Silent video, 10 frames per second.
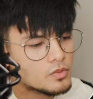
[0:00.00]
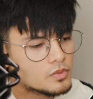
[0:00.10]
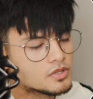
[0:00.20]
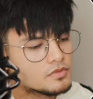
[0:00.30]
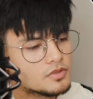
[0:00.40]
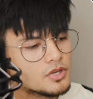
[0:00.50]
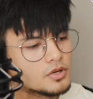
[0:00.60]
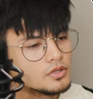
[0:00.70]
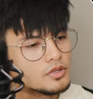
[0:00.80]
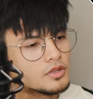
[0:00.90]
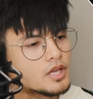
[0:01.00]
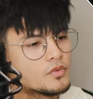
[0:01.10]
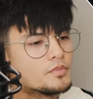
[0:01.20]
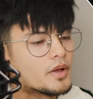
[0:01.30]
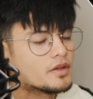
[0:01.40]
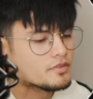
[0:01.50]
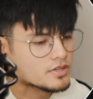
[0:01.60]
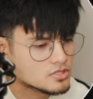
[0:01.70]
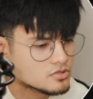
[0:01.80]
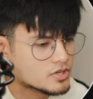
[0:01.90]
what the video could look like with my
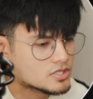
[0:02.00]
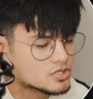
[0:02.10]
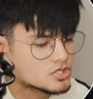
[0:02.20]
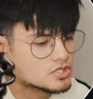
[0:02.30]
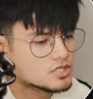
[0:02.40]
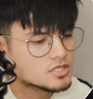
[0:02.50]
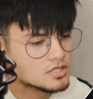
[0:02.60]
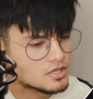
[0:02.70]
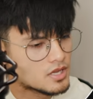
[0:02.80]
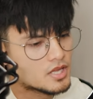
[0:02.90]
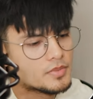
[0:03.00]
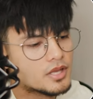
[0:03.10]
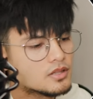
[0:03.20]
effects and transitions and my